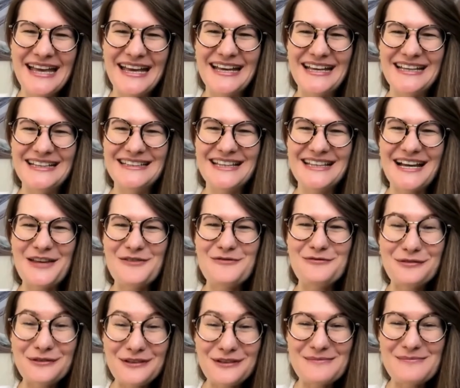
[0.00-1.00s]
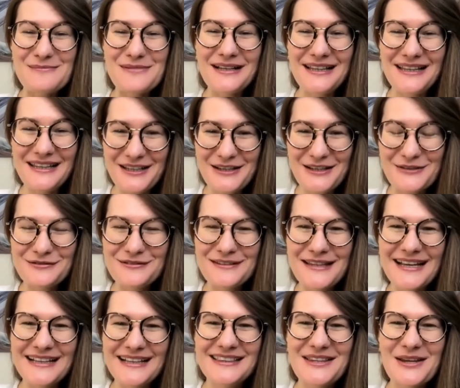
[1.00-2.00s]
And I fully believe
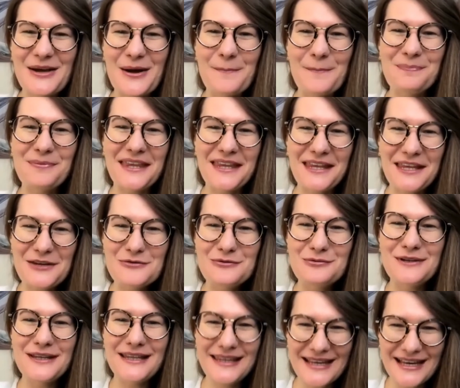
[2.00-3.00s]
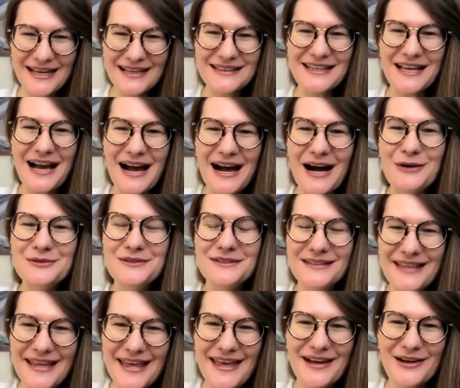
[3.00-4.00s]
that if we get
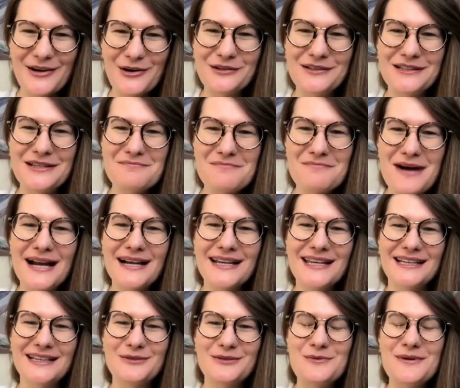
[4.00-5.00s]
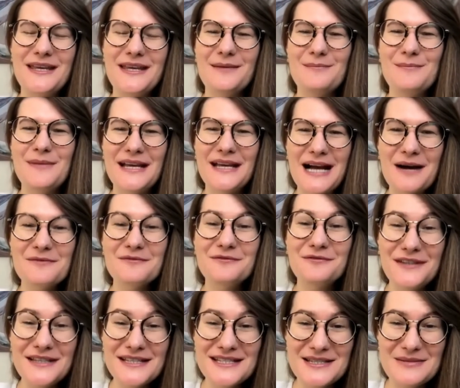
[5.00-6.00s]
out there on the market, we become
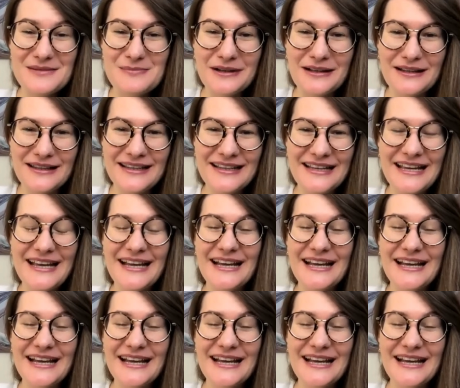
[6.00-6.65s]
visible.